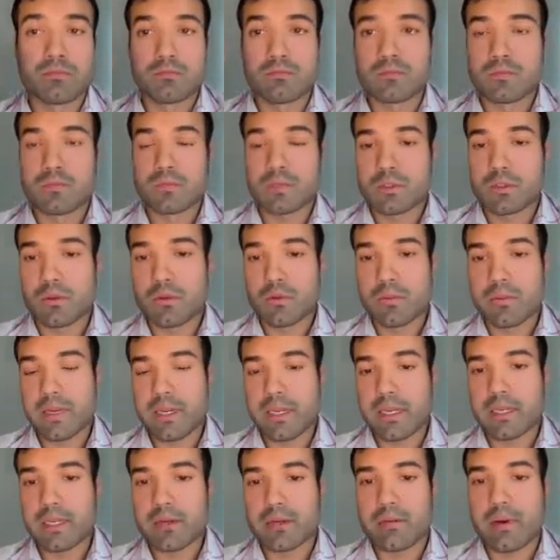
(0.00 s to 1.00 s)
So we
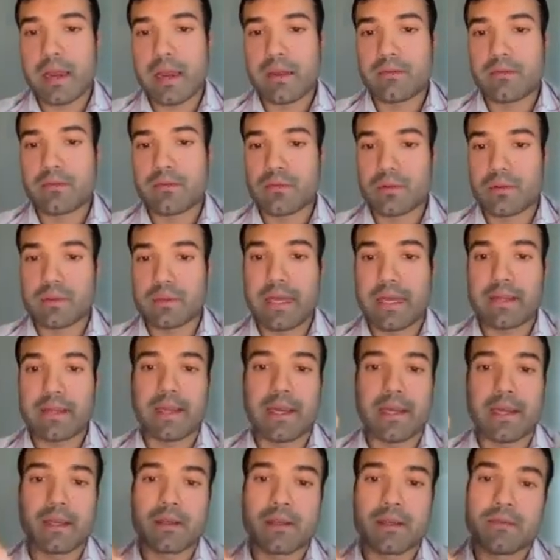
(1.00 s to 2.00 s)
can derive from that
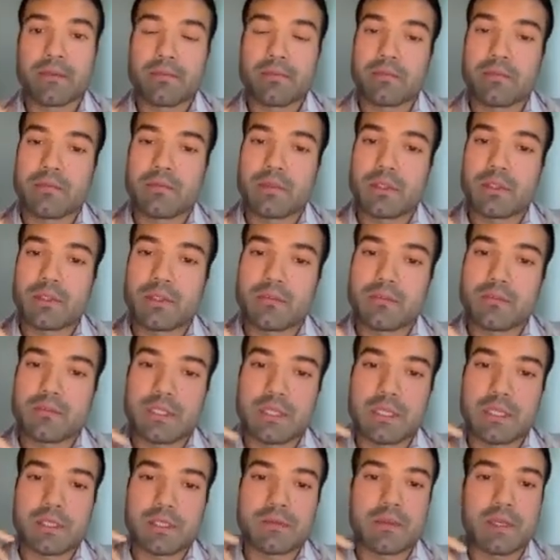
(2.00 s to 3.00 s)
like
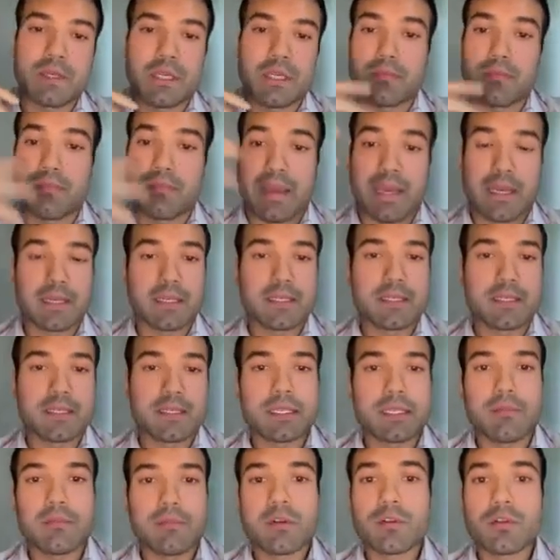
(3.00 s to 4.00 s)
this independent
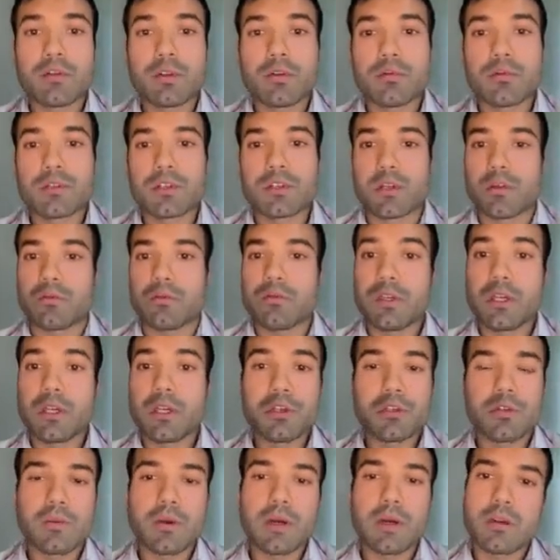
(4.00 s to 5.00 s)
schema evolution of
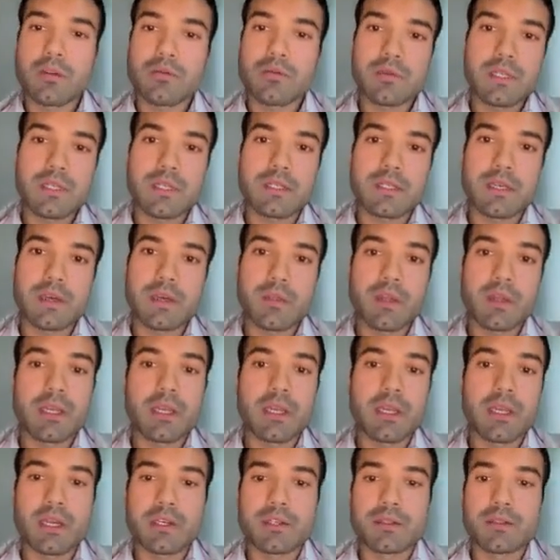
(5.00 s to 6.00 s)
each one of these
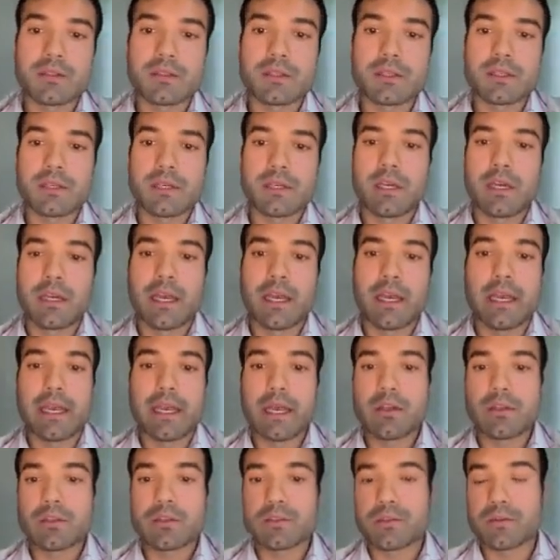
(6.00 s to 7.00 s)
applications, and
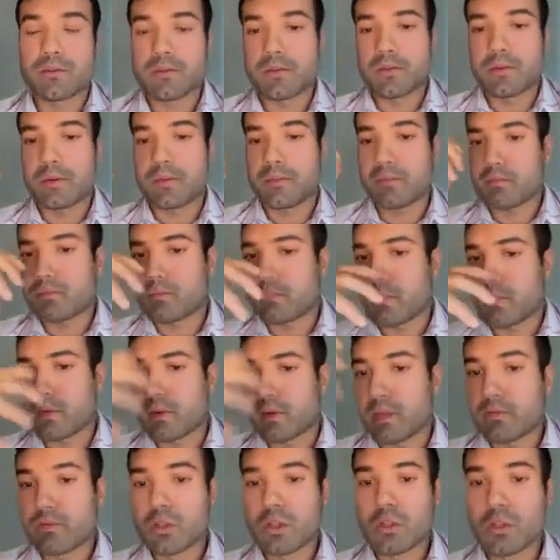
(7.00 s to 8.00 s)
also
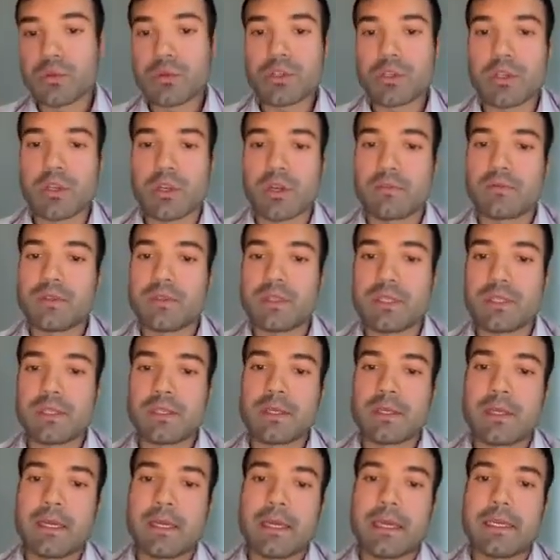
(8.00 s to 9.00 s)
evolution of this
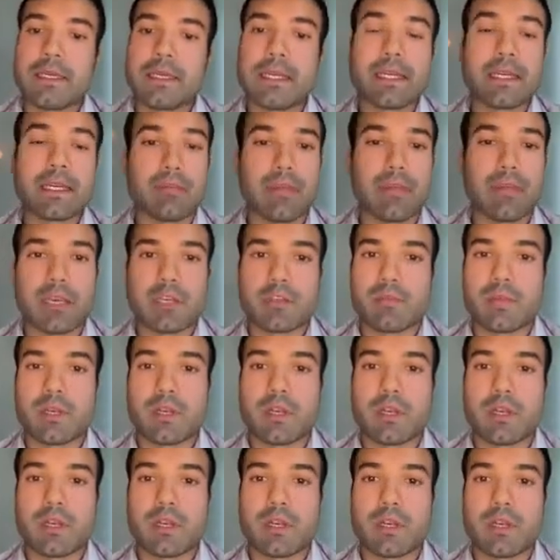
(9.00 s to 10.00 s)
data management
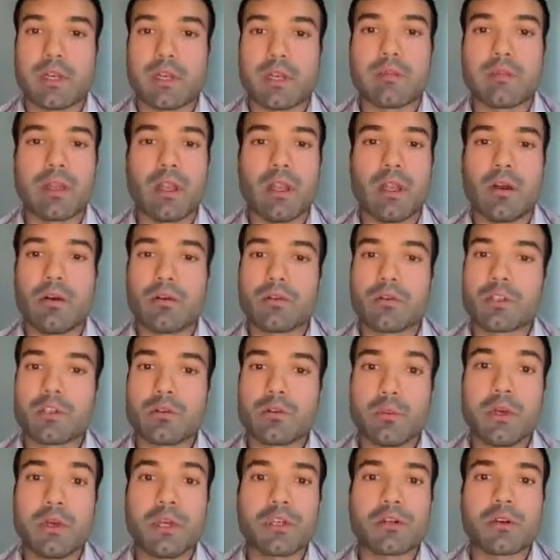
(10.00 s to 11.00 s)
logic that belongs
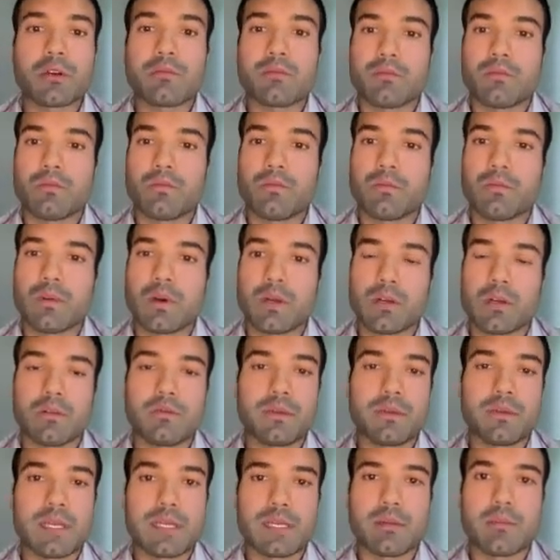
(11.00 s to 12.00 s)
to each one of
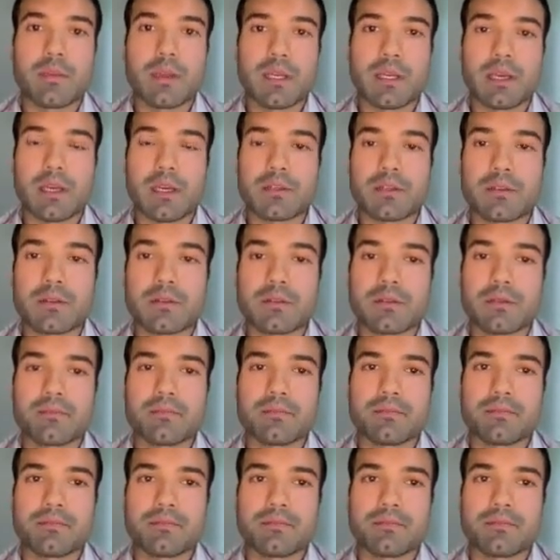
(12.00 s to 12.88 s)
these applications.